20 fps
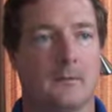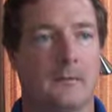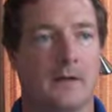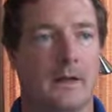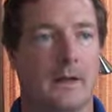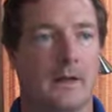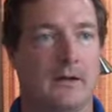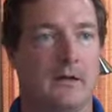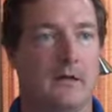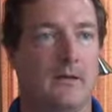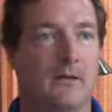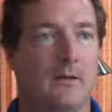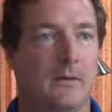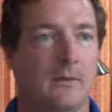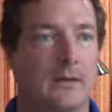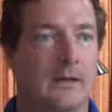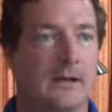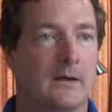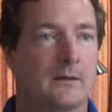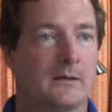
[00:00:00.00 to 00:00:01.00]
how you
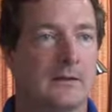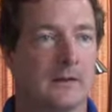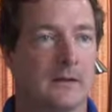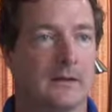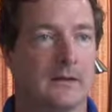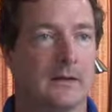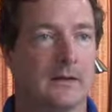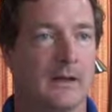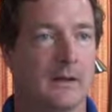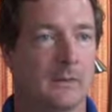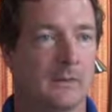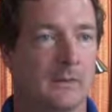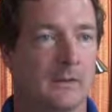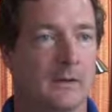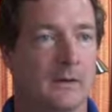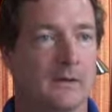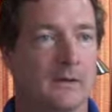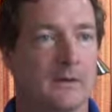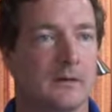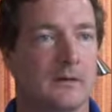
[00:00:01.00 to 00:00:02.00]
go out and
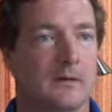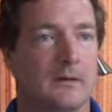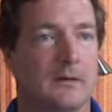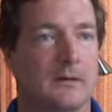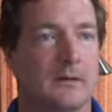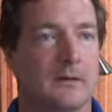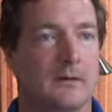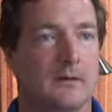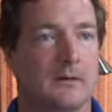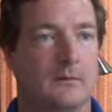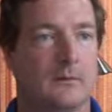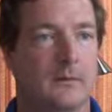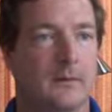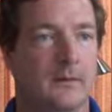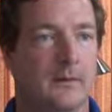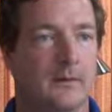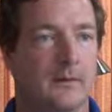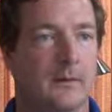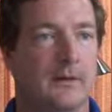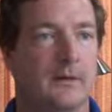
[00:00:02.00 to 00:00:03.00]
network,
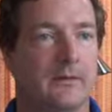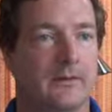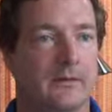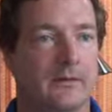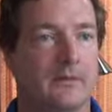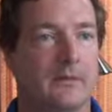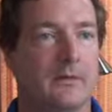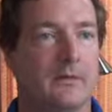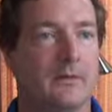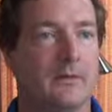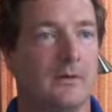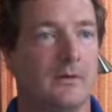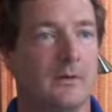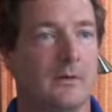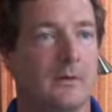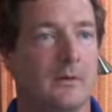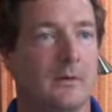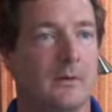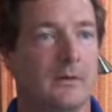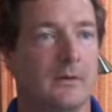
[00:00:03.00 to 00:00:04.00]
the things that you do to
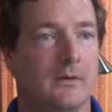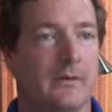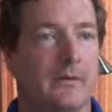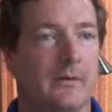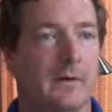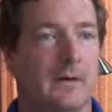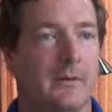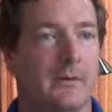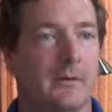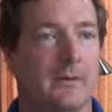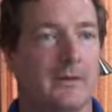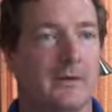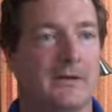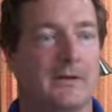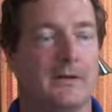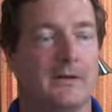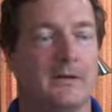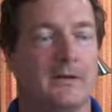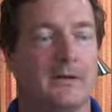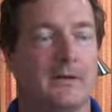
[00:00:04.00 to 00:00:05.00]
grow and set up your
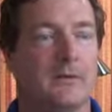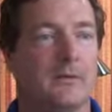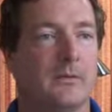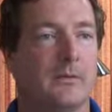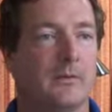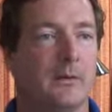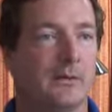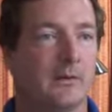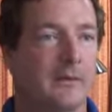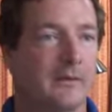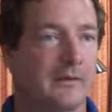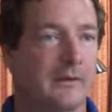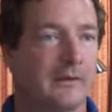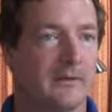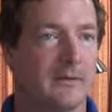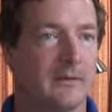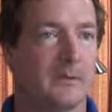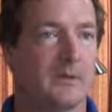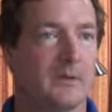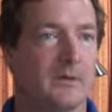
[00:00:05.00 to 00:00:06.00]
business, those are all the
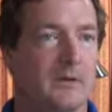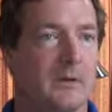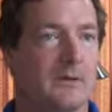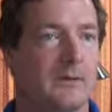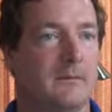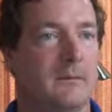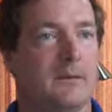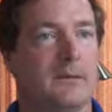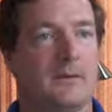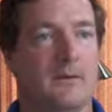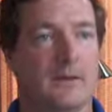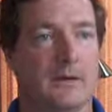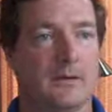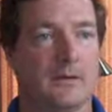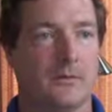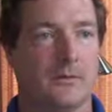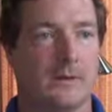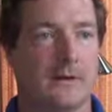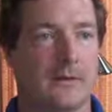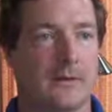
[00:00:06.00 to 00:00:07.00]
things that we'll cover during your
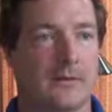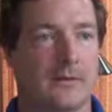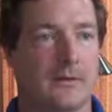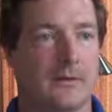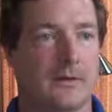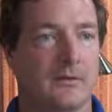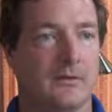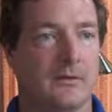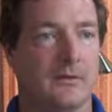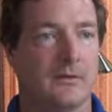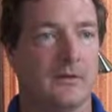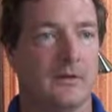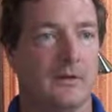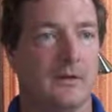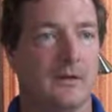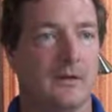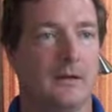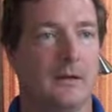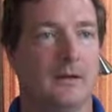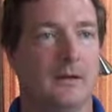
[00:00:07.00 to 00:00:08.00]
training session.
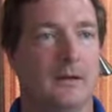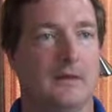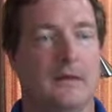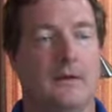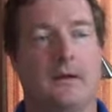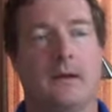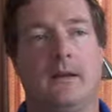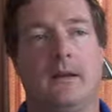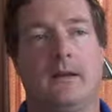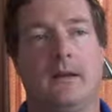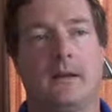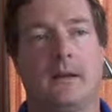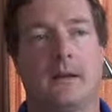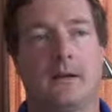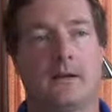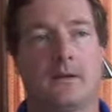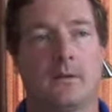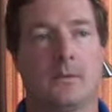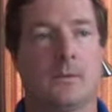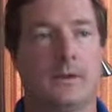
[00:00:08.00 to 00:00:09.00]
And then
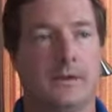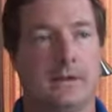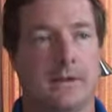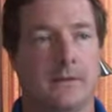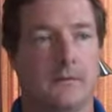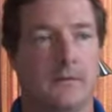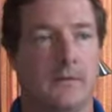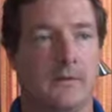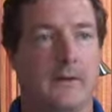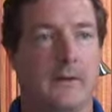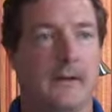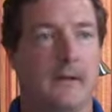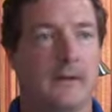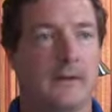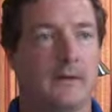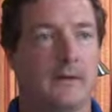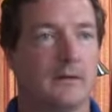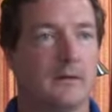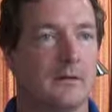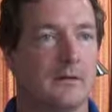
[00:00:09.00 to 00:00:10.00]
ongoing after
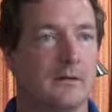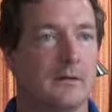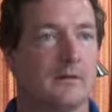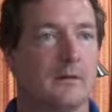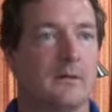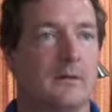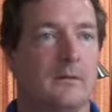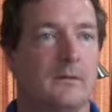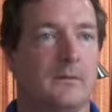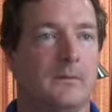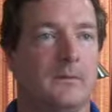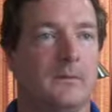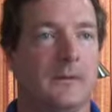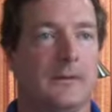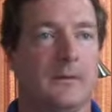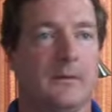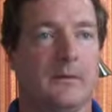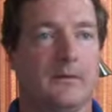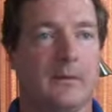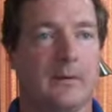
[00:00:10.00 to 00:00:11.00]
that, if you
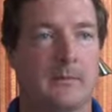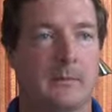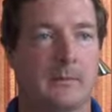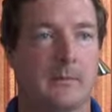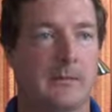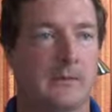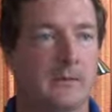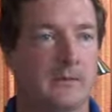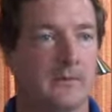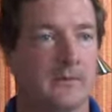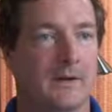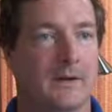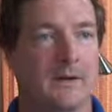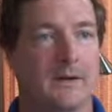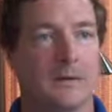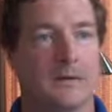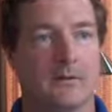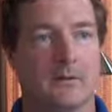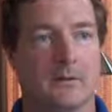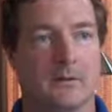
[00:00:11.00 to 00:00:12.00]
need supplemental
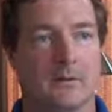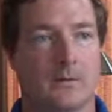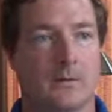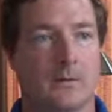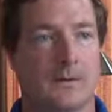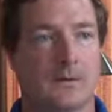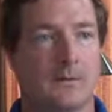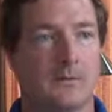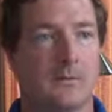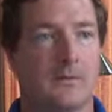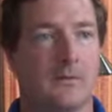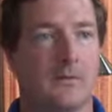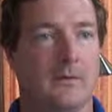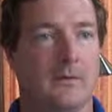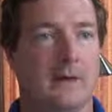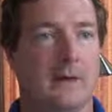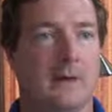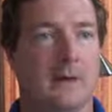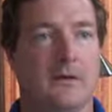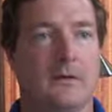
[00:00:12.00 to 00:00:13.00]
training, you're welcome to
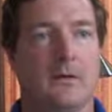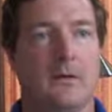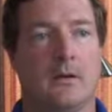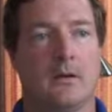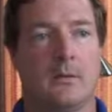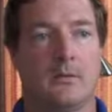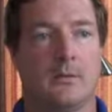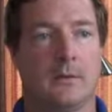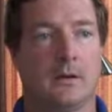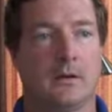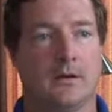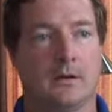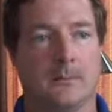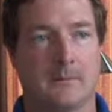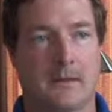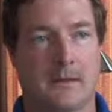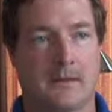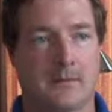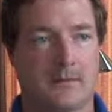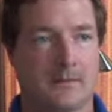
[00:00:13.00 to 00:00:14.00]
that. We could
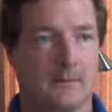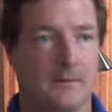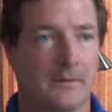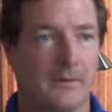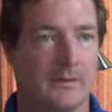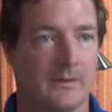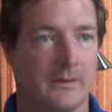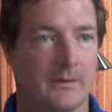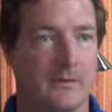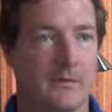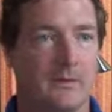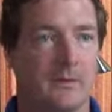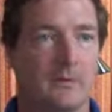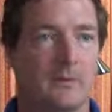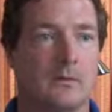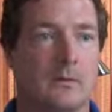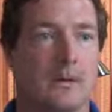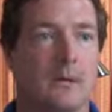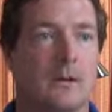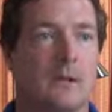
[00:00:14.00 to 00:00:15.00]
come out and visit
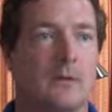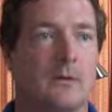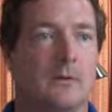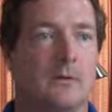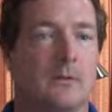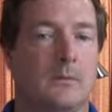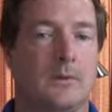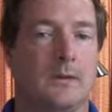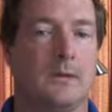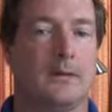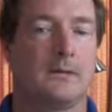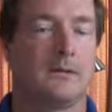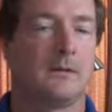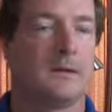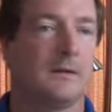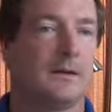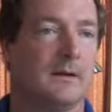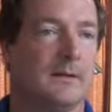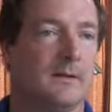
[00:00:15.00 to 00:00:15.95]
you. We can